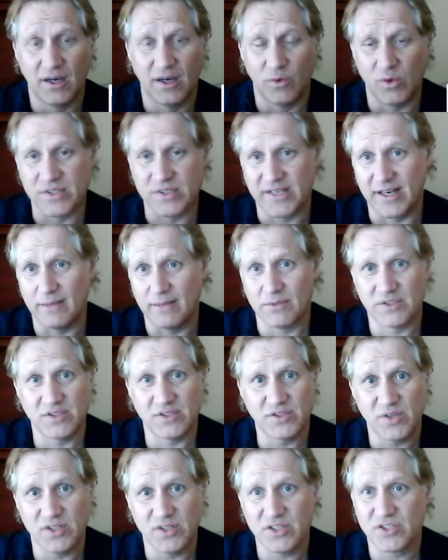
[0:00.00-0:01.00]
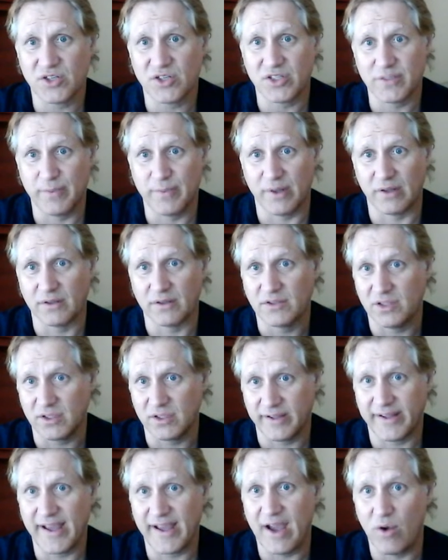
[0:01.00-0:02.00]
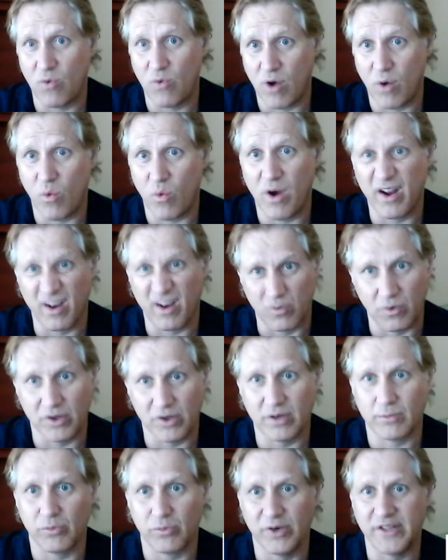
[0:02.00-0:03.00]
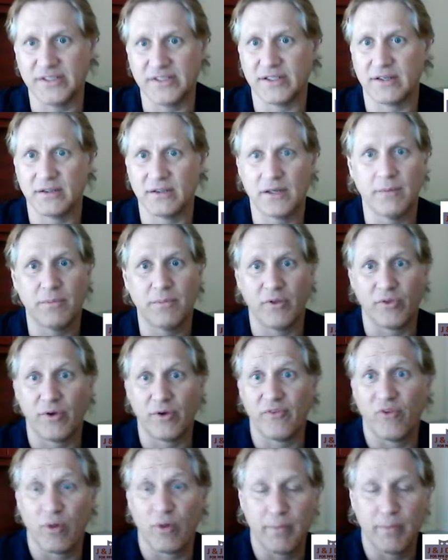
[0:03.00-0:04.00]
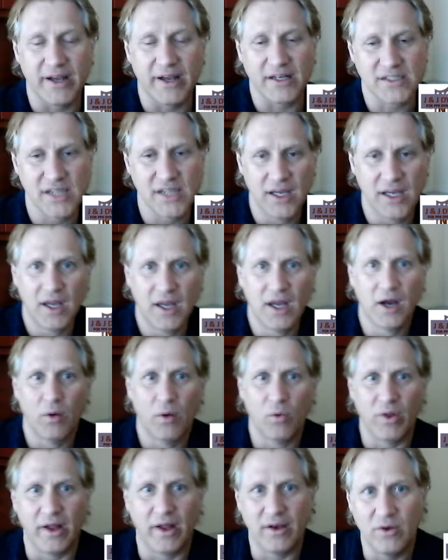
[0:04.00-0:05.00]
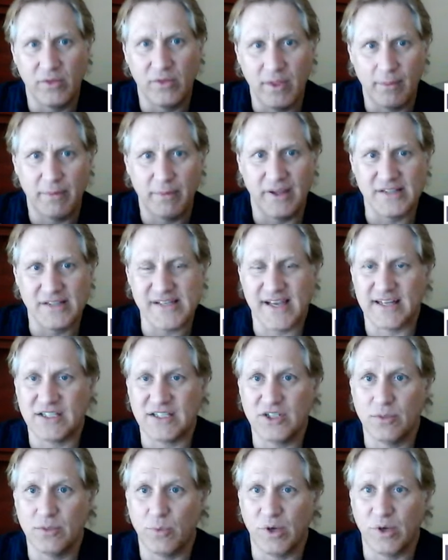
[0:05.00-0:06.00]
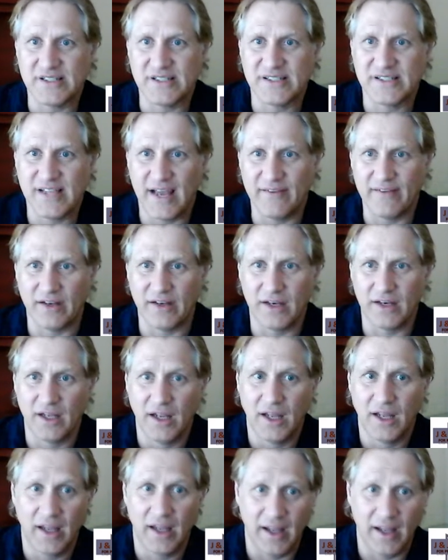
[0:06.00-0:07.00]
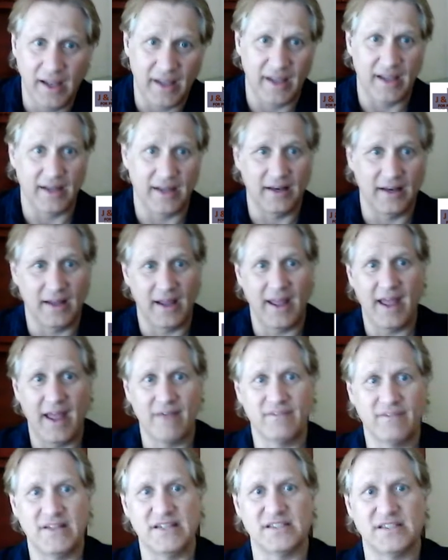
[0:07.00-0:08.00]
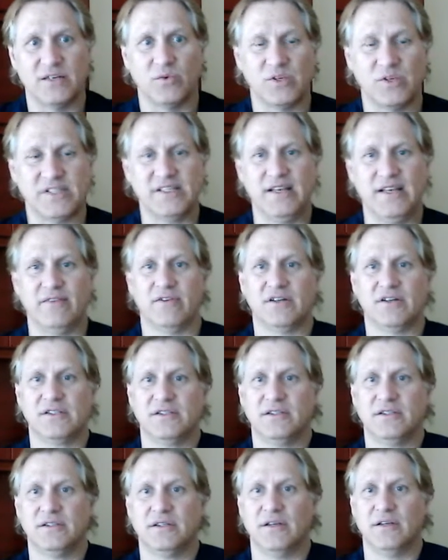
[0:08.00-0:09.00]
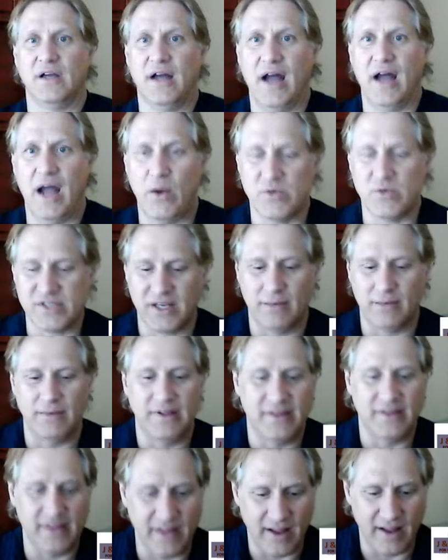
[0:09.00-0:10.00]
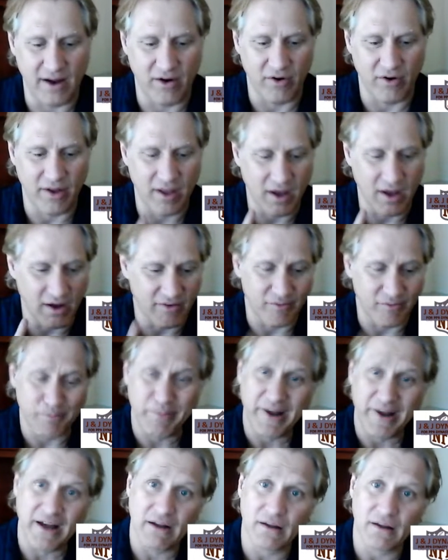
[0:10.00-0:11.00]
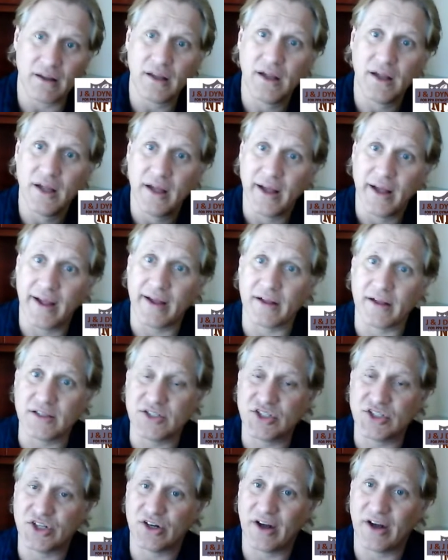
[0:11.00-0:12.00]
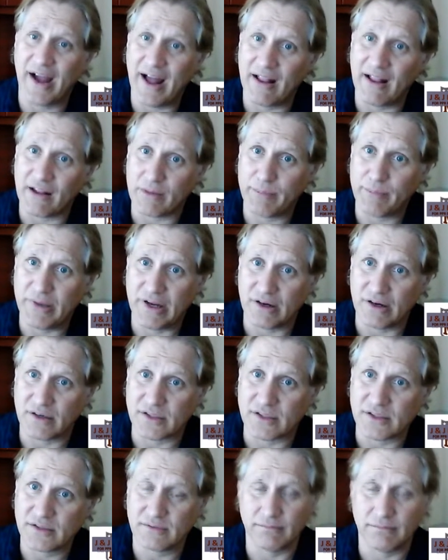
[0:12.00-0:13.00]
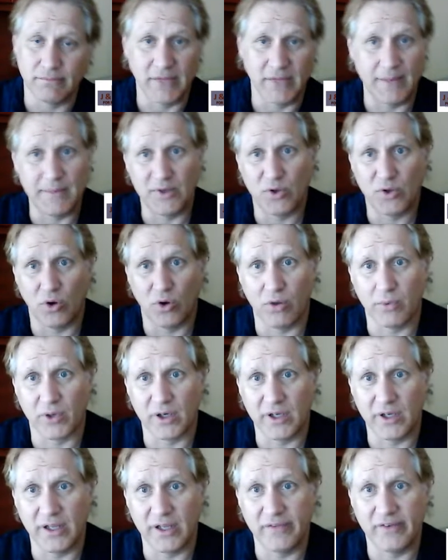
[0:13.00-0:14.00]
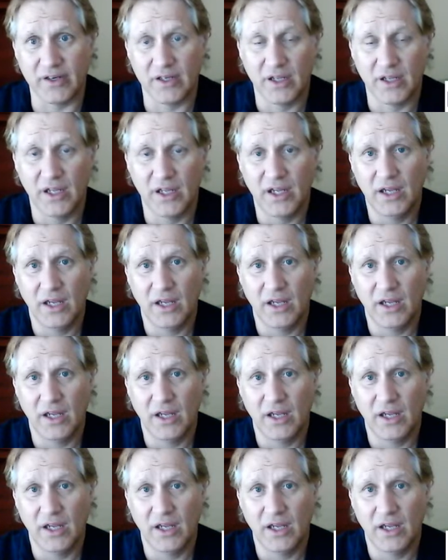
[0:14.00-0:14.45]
wasn't able to, so I just took Spiller, took the guy who I wanted, wound up reaching a couple, 3, 4 picks. Well, I knew that because I had 2.7 and I have decent receivers, I was going to be in the area of Bell, Algier, Alec Pierce, maybe Tolbert even,